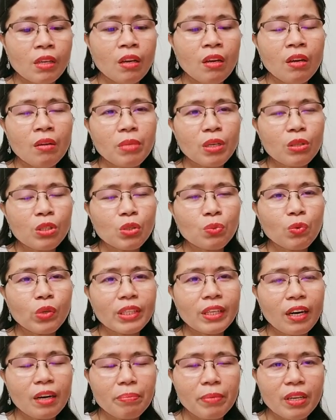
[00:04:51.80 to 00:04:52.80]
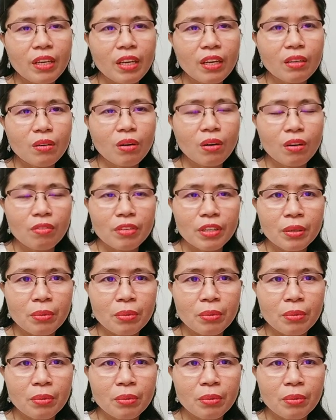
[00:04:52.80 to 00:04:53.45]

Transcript: because of what's happening all over the